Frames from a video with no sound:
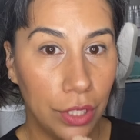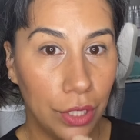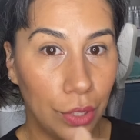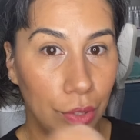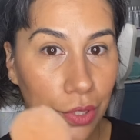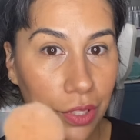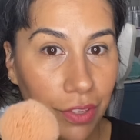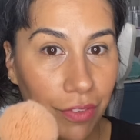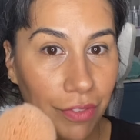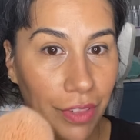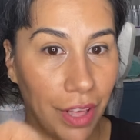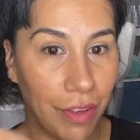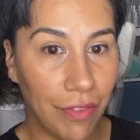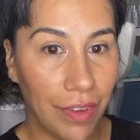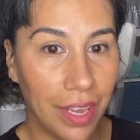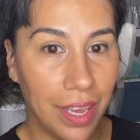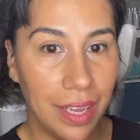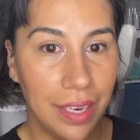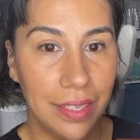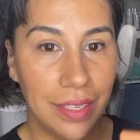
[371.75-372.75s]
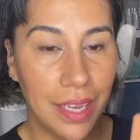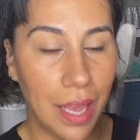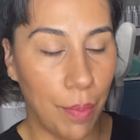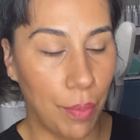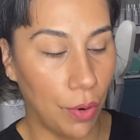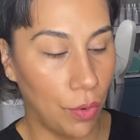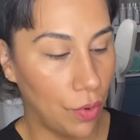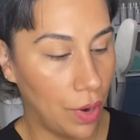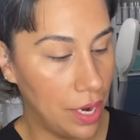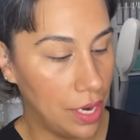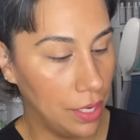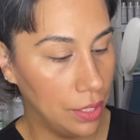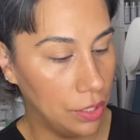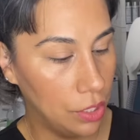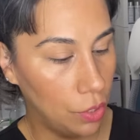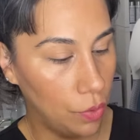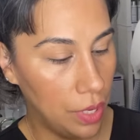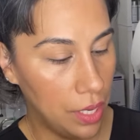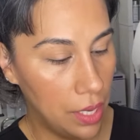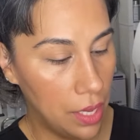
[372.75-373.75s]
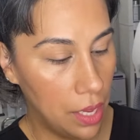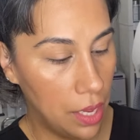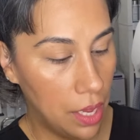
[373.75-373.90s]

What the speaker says: I use the fluffy end, tap it right into it.